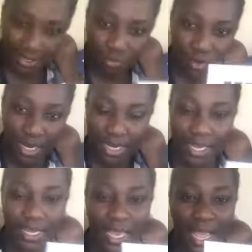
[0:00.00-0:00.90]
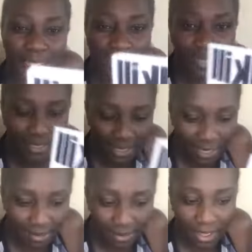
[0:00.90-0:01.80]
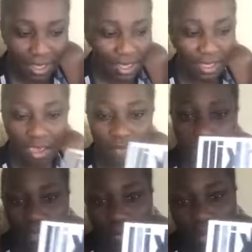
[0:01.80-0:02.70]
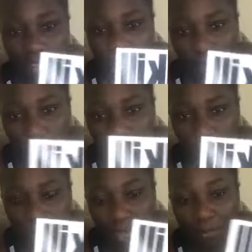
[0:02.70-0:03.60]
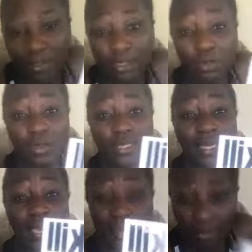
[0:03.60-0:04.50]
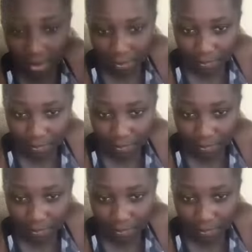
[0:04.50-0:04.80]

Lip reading: reading as a skill, giving them this book, for example, is going to kill them.